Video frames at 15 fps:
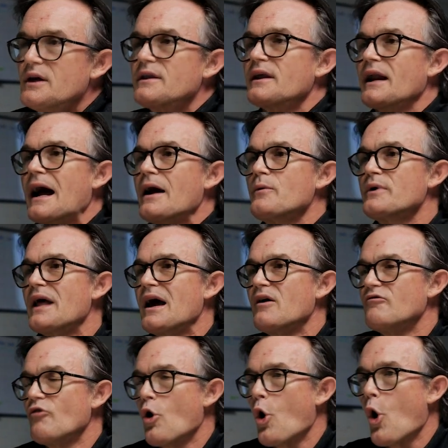that I would
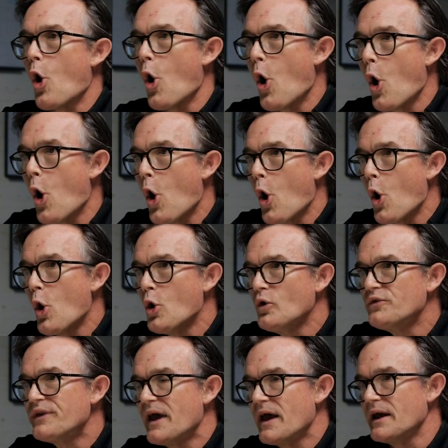have
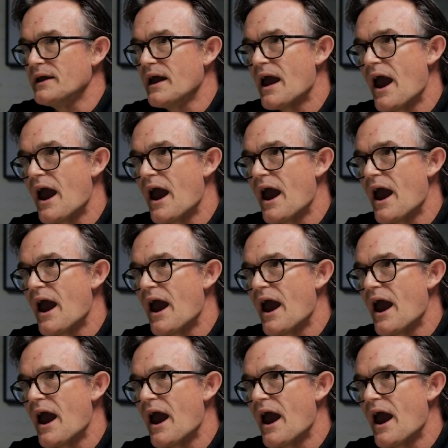all day,